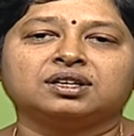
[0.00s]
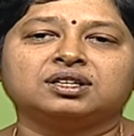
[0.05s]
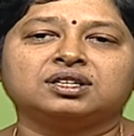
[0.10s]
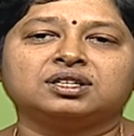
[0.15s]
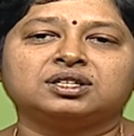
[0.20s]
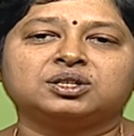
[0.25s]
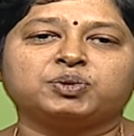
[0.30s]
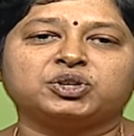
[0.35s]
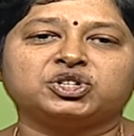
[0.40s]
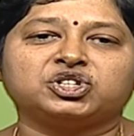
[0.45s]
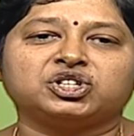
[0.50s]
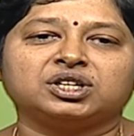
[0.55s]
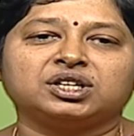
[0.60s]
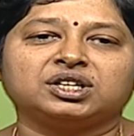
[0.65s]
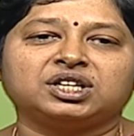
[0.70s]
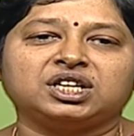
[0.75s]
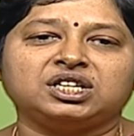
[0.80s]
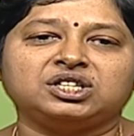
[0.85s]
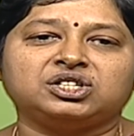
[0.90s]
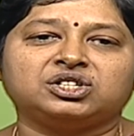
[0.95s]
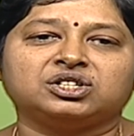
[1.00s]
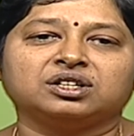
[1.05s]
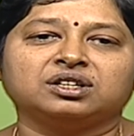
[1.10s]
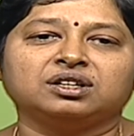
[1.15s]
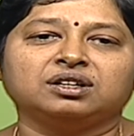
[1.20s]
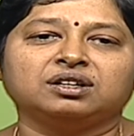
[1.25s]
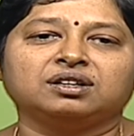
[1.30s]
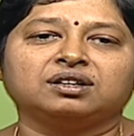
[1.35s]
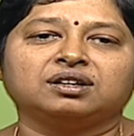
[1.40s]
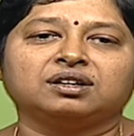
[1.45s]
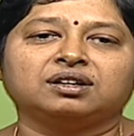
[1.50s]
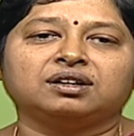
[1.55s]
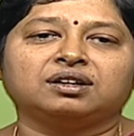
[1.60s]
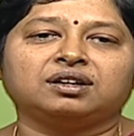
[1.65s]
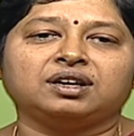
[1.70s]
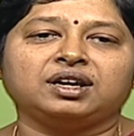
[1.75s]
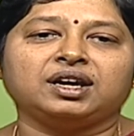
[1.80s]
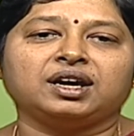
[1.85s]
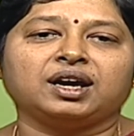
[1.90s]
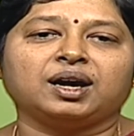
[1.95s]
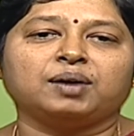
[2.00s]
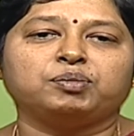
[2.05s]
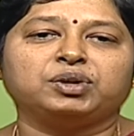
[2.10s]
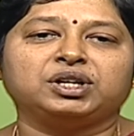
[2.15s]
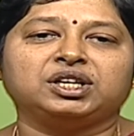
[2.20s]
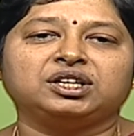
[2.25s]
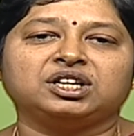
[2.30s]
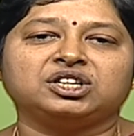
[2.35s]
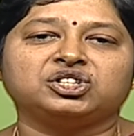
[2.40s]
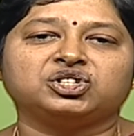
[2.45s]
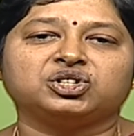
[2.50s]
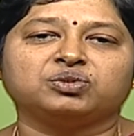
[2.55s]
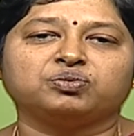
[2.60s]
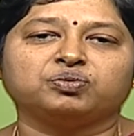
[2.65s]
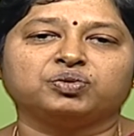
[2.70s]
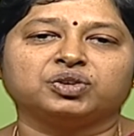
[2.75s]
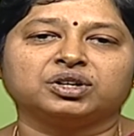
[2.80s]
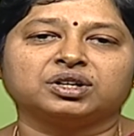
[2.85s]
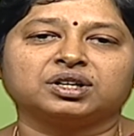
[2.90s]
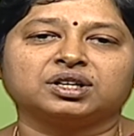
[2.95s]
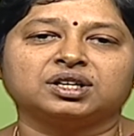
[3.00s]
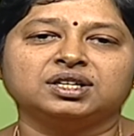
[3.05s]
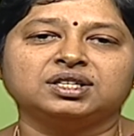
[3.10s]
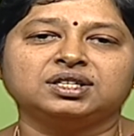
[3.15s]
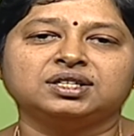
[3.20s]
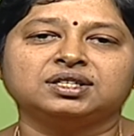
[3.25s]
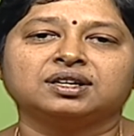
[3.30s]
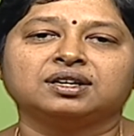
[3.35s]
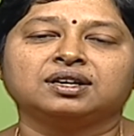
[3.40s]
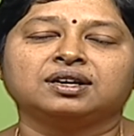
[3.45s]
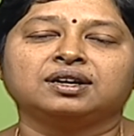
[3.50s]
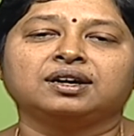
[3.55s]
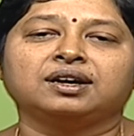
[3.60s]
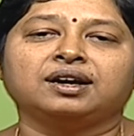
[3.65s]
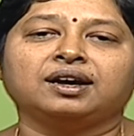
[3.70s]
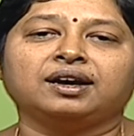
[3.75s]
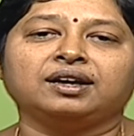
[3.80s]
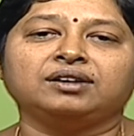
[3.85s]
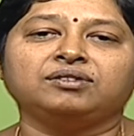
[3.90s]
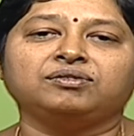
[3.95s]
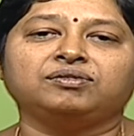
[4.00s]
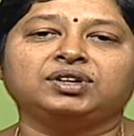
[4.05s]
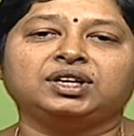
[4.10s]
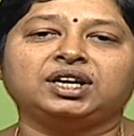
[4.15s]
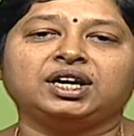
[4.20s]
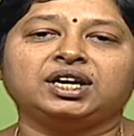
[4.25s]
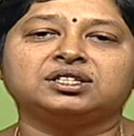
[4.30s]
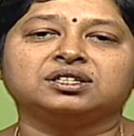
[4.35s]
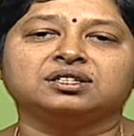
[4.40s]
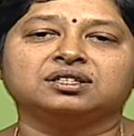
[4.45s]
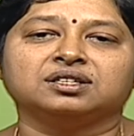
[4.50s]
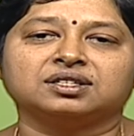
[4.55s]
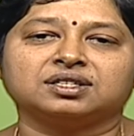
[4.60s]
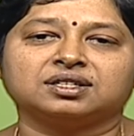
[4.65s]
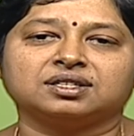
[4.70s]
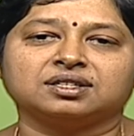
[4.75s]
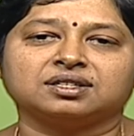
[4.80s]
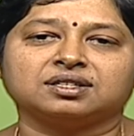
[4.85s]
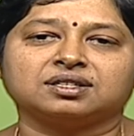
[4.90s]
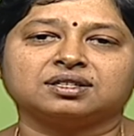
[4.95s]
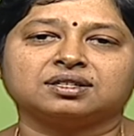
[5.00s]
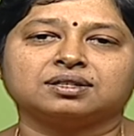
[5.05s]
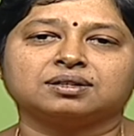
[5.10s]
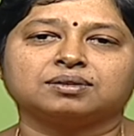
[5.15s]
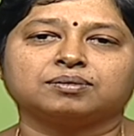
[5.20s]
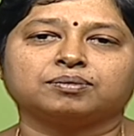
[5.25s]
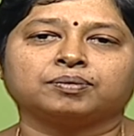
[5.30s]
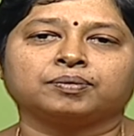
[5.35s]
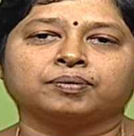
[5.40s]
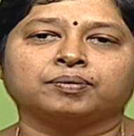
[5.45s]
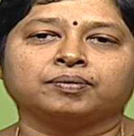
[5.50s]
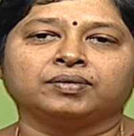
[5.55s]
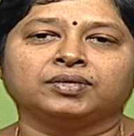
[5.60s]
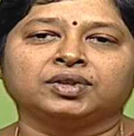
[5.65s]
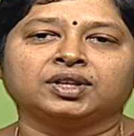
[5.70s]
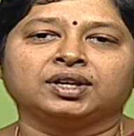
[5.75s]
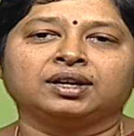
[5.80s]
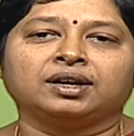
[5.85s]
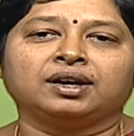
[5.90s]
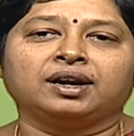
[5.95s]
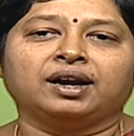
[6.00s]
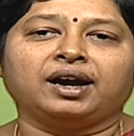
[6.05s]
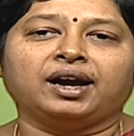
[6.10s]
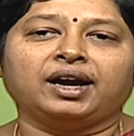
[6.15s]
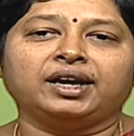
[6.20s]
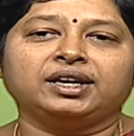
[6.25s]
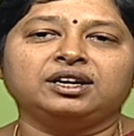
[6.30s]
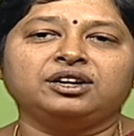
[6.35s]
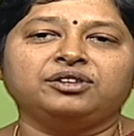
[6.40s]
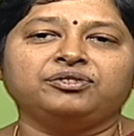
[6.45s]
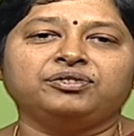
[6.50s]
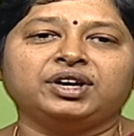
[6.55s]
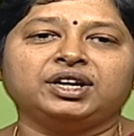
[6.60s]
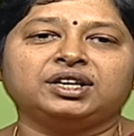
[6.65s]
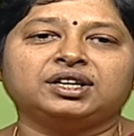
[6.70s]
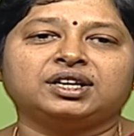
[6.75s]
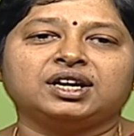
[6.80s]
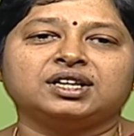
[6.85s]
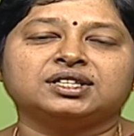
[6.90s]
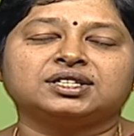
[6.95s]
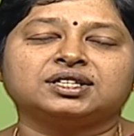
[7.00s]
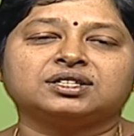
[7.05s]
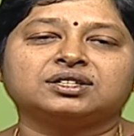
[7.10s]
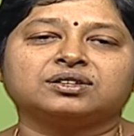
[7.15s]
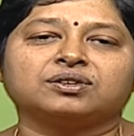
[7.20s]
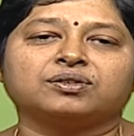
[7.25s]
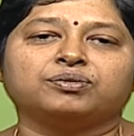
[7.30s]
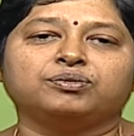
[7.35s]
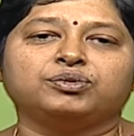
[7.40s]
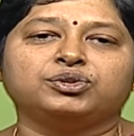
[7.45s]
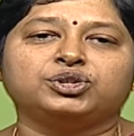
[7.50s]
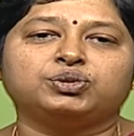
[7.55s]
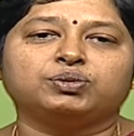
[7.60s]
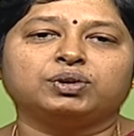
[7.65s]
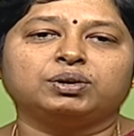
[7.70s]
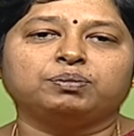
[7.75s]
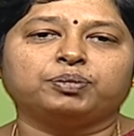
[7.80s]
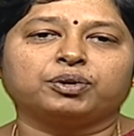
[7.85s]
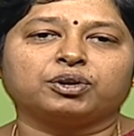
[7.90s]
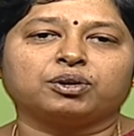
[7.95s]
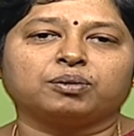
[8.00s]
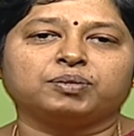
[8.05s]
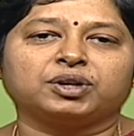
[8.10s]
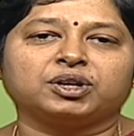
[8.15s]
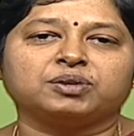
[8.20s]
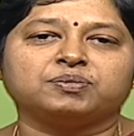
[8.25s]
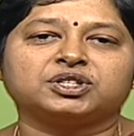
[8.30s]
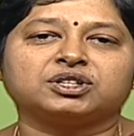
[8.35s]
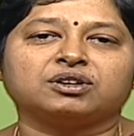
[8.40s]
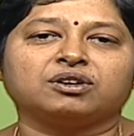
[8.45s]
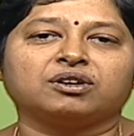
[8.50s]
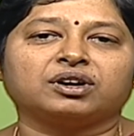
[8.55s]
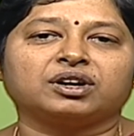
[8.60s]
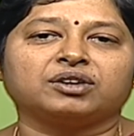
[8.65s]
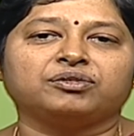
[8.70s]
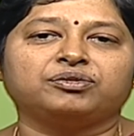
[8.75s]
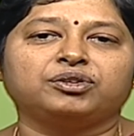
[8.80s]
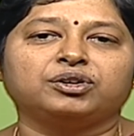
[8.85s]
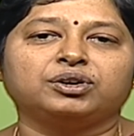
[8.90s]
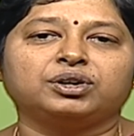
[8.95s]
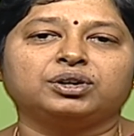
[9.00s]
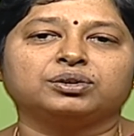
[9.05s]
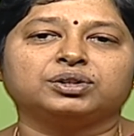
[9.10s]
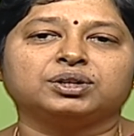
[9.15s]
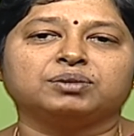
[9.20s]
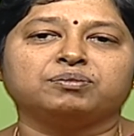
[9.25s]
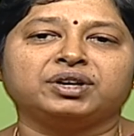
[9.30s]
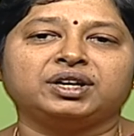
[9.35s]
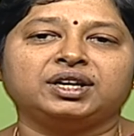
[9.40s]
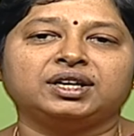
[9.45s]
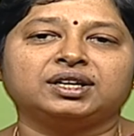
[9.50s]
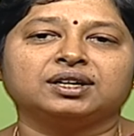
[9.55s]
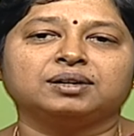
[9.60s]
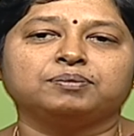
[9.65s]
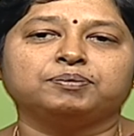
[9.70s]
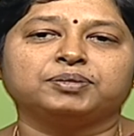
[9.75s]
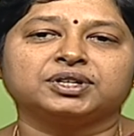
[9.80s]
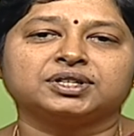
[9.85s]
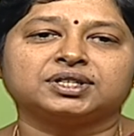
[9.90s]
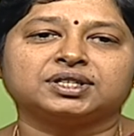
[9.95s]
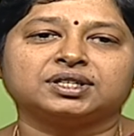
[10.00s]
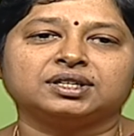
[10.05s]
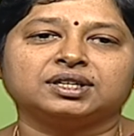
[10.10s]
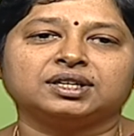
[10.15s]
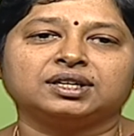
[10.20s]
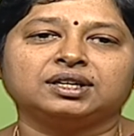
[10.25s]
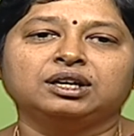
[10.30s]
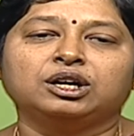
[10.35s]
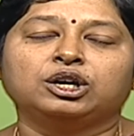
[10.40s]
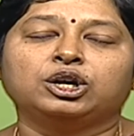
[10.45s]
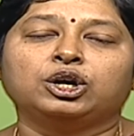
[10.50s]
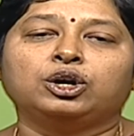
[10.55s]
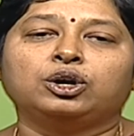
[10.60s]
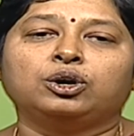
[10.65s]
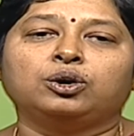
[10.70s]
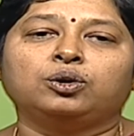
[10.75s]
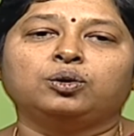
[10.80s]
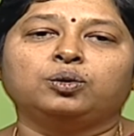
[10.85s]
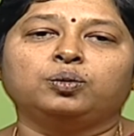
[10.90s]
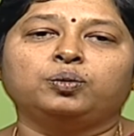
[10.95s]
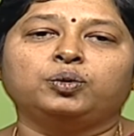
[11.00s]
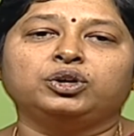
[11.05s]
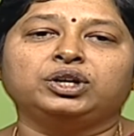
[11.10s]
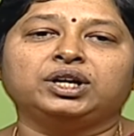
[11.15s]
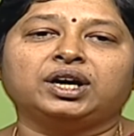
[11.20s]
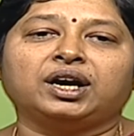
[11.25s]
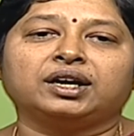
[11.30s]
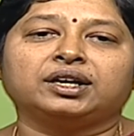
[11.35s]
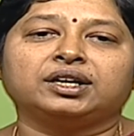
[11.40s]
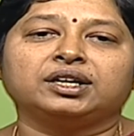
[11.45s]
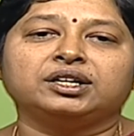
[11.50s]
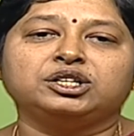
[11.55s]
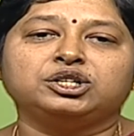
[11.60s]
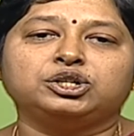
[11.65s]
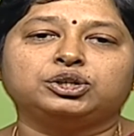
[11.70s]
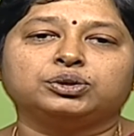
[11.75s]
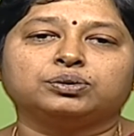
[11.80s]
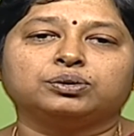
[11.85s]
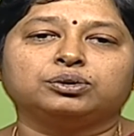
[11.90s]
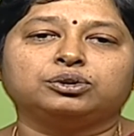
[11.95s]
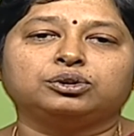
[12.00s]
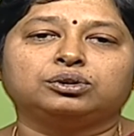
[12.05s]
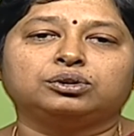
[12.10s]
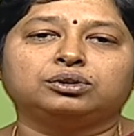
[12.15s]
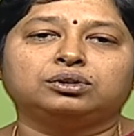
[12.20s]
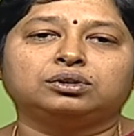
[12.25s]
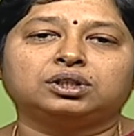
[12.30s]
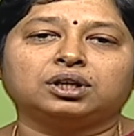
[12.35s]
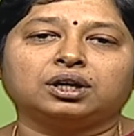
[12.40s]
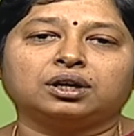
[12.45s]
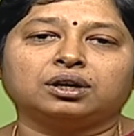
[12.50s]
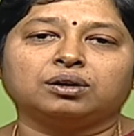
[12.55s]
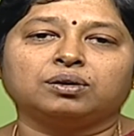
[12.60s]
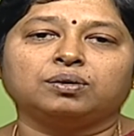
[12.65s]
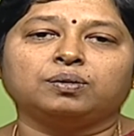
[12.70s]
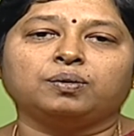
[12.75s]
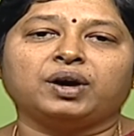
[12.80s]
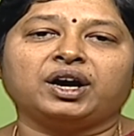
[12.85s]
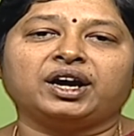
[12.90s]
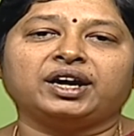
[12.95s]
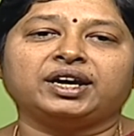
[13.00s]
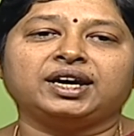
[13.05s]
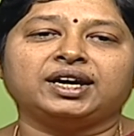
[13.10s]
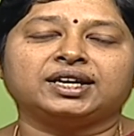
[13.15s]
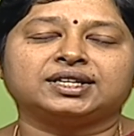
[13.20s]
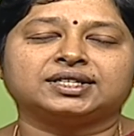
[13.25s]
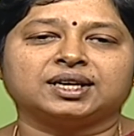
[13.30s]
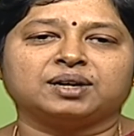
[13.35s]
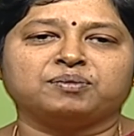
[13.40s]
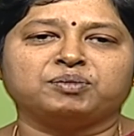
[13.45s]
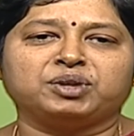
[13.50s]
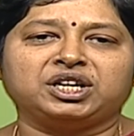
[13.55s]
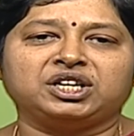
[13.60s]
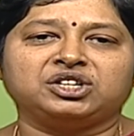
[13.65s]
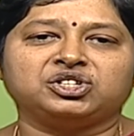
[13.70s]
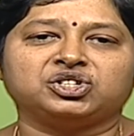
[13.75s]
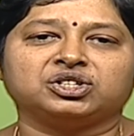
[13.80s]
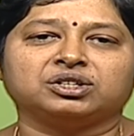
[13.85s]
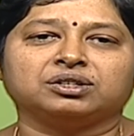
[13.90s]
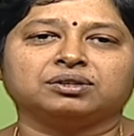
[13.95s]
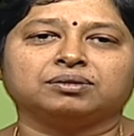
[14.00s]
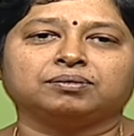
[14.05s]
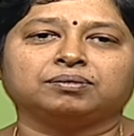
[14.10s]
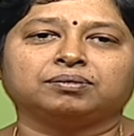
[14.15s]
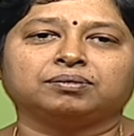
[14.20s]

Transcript: special teacher, rehabilitation workers and village nurses. Identified cases of visual problems are referred to the medical personnel who would attend to thorough eye examination.